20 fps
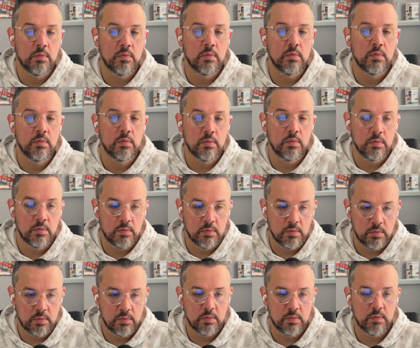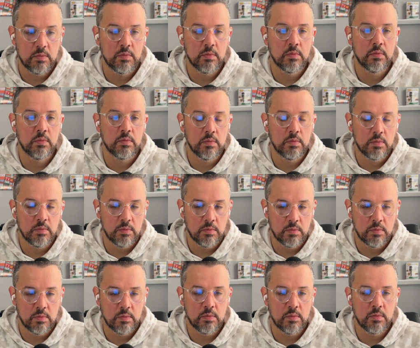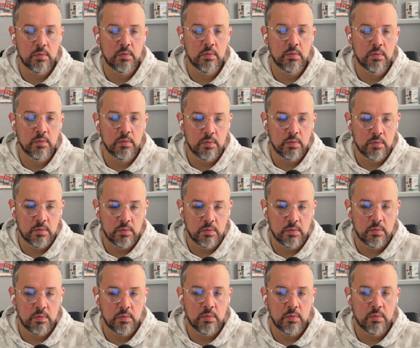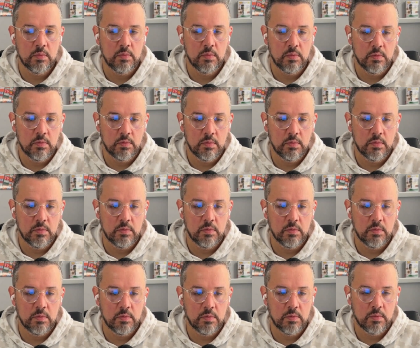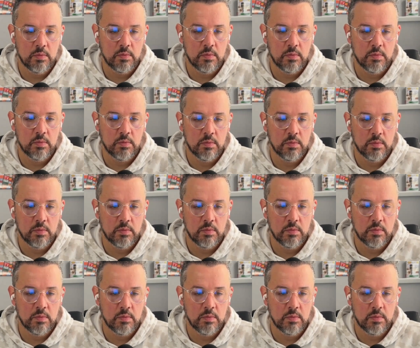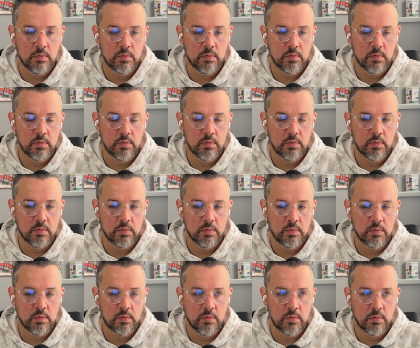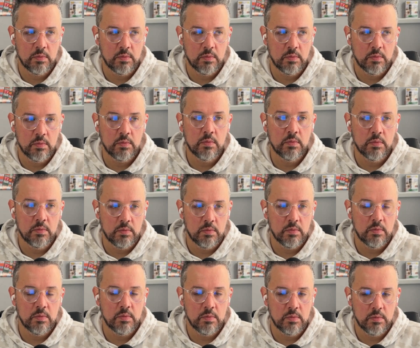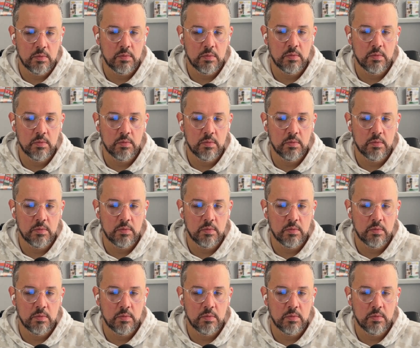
This person isn't speaking.